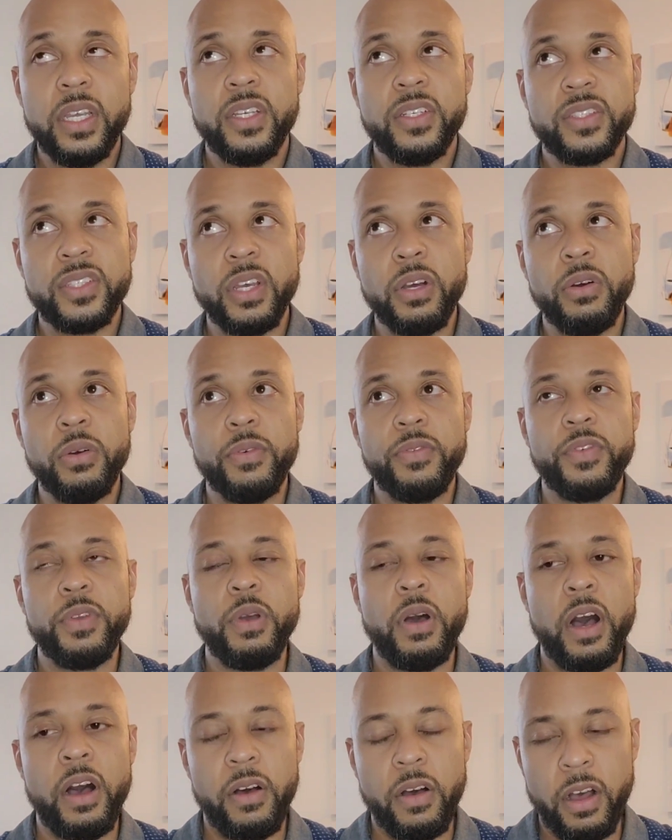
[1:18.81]
So if you
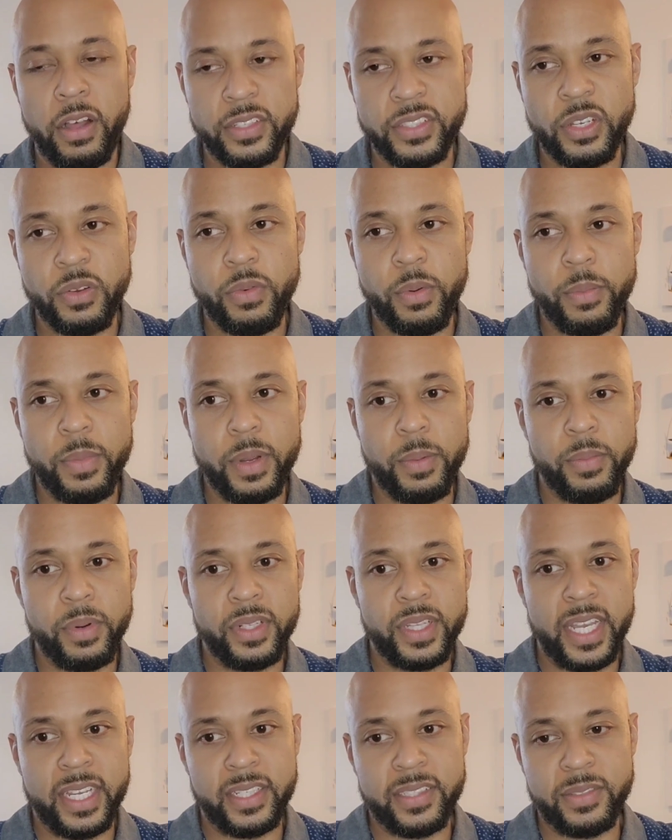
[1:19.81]
all also remember,
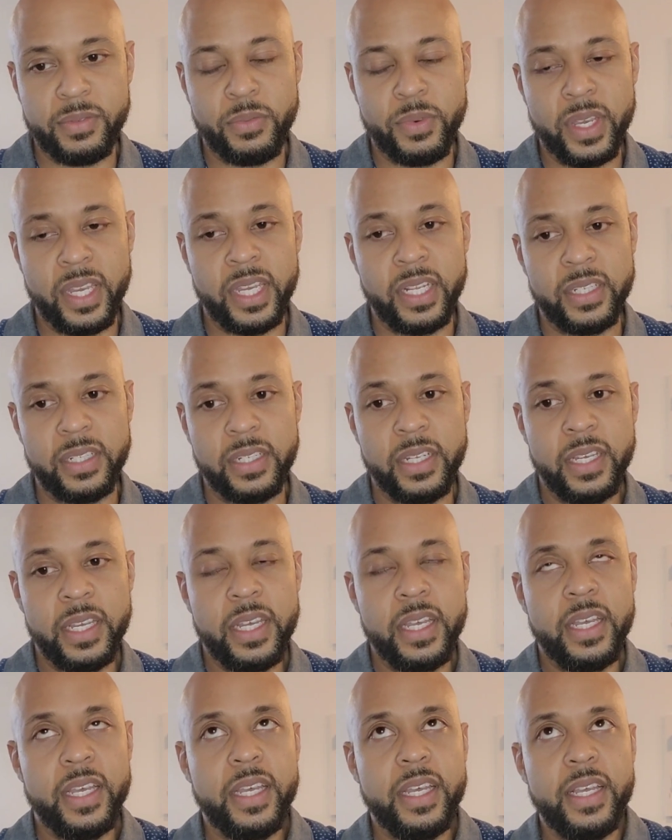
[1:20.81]
that's when
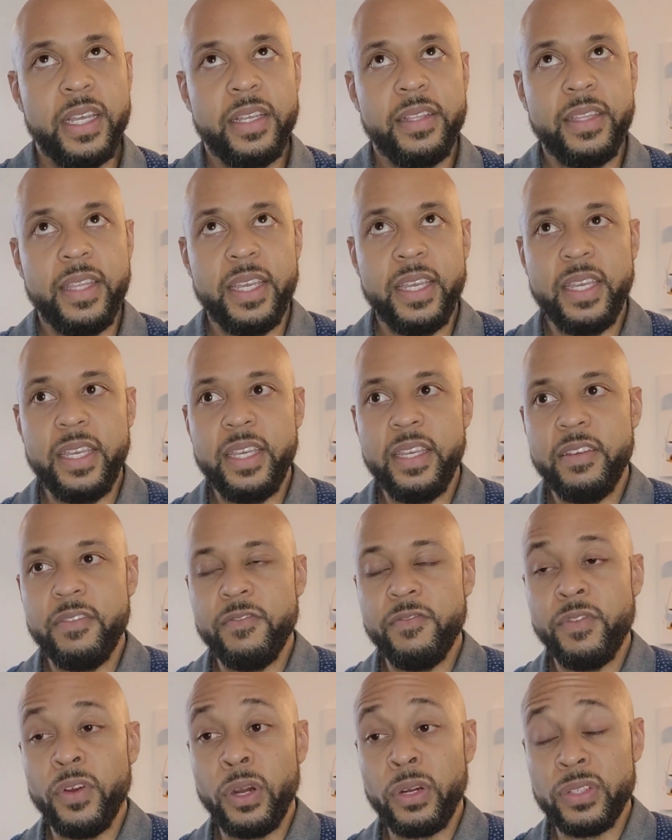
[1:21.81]
the
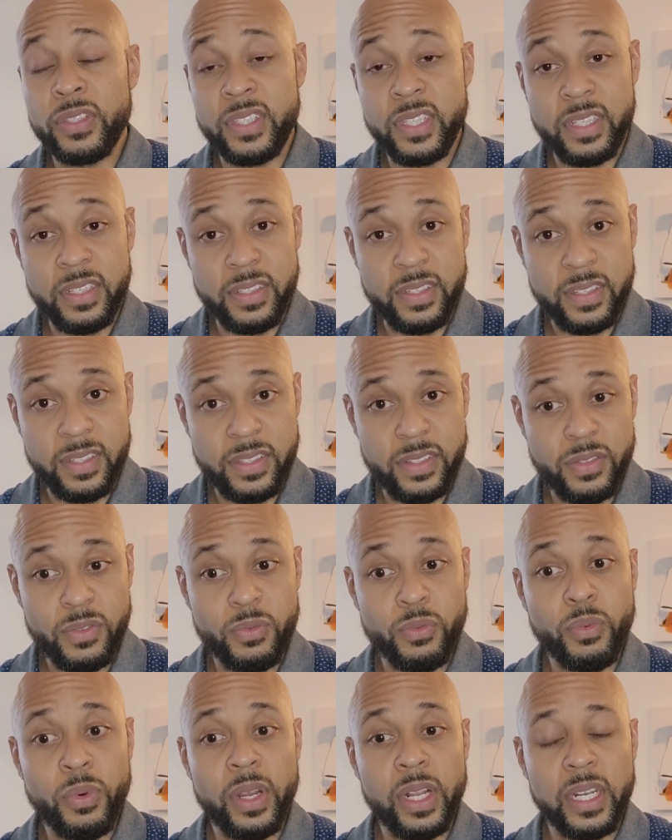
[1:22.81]
Verzuz
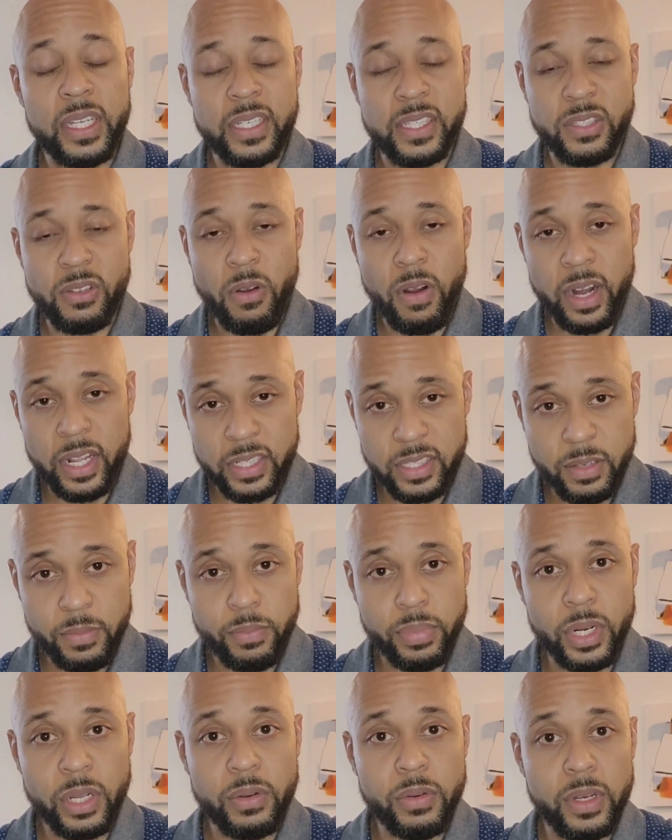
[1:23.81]
really started to
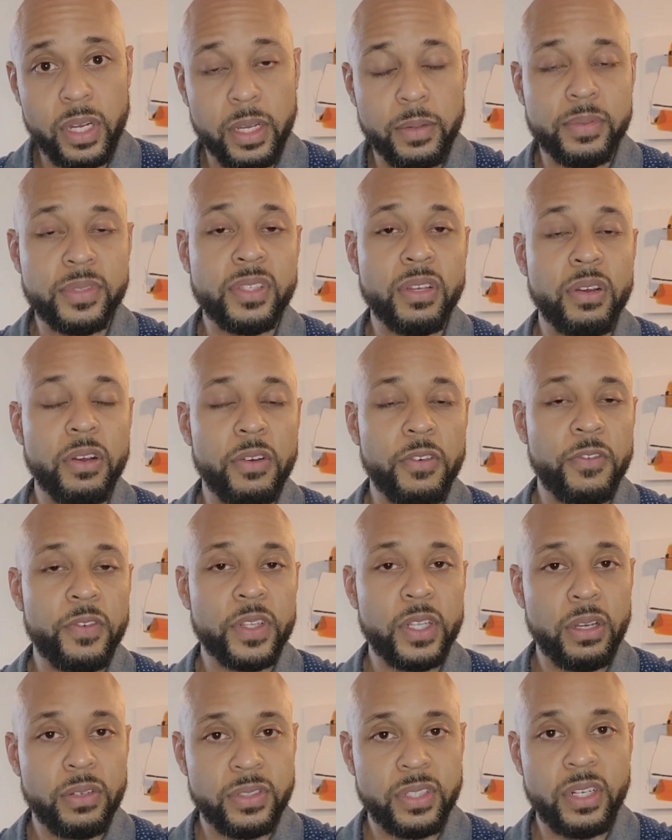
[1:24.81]
blow up. So for
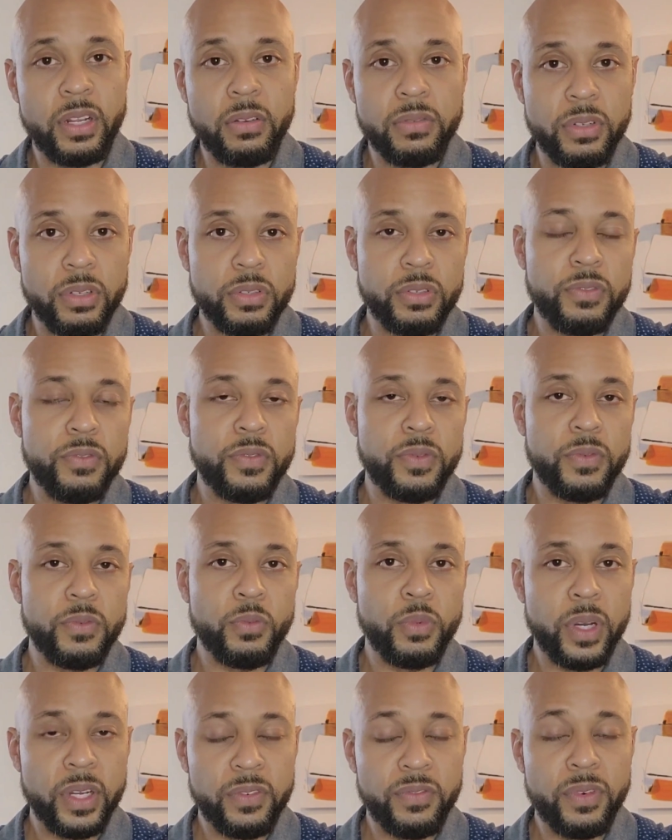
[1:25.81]
those that don't know who,
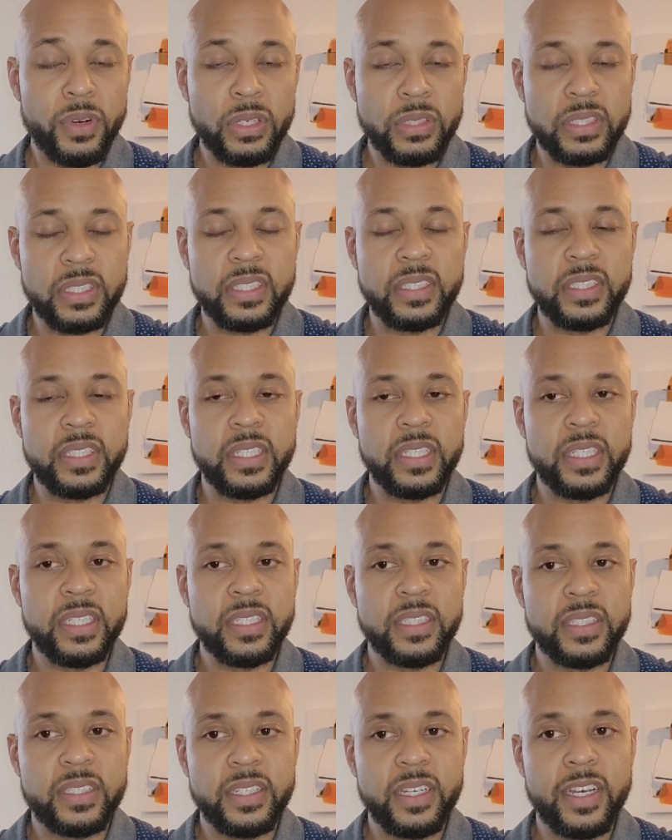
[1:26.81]
what Verzuz
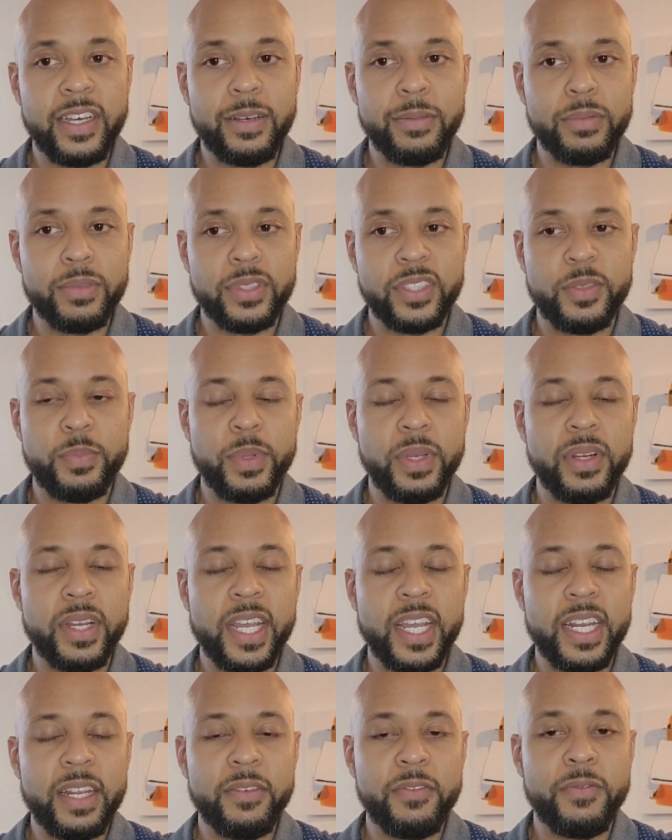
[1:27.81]
is, uh, was
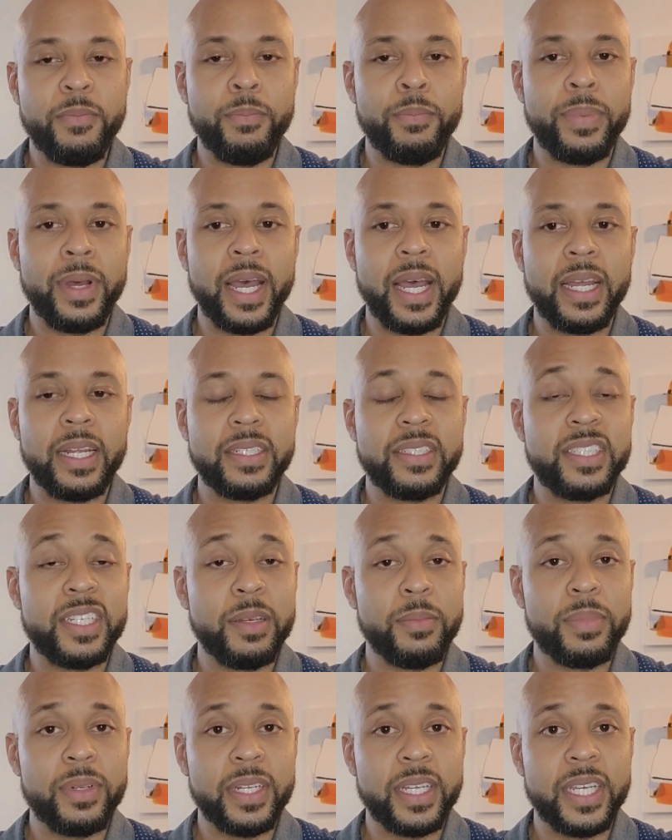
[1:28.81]
spearheaded by
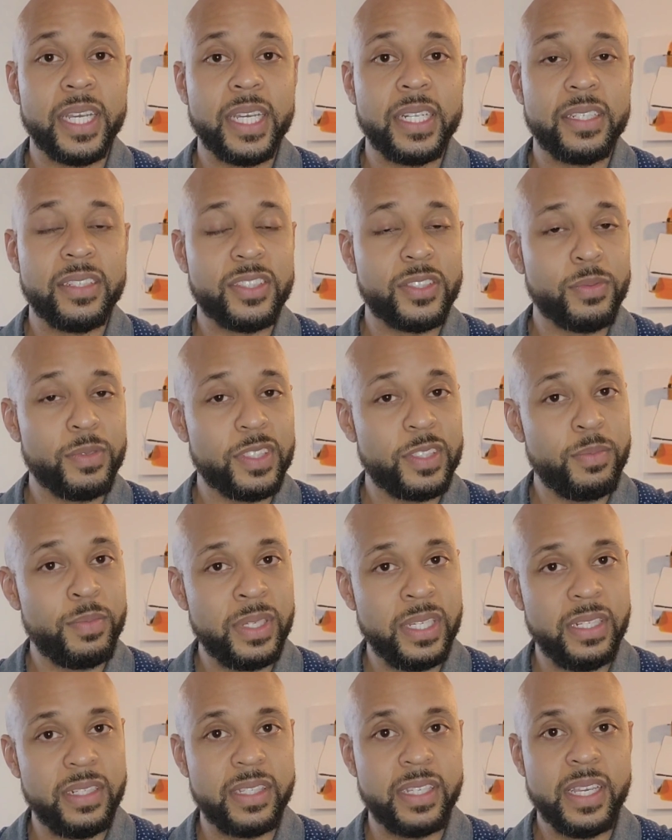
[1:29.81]
Timbaland and Swizz
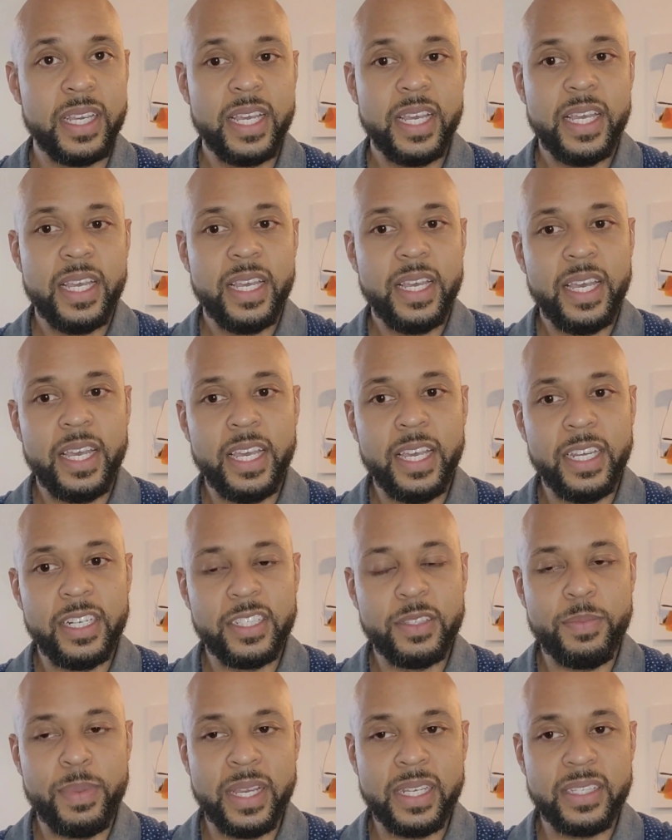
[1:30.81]
Beatz, and
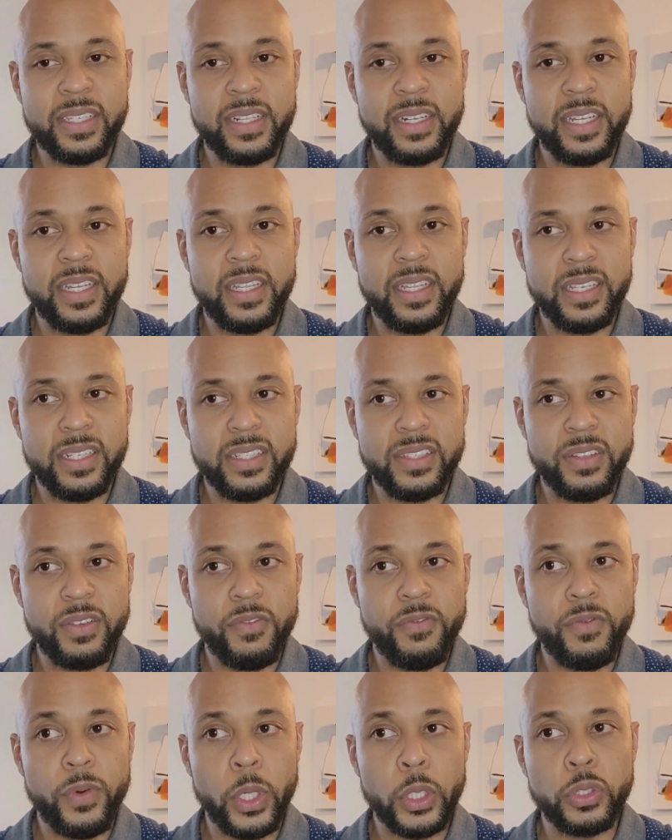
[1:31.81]
it's basically this
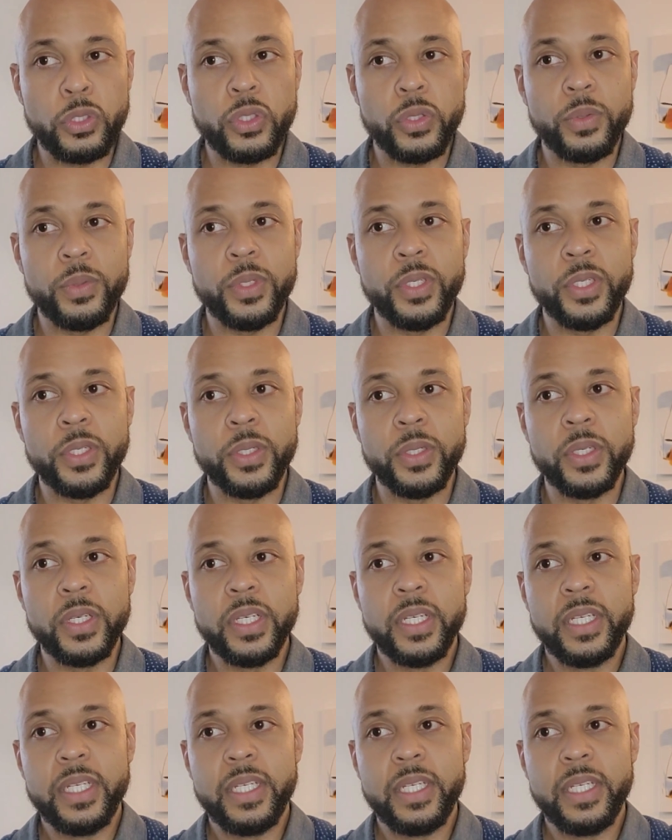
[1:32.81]
virtual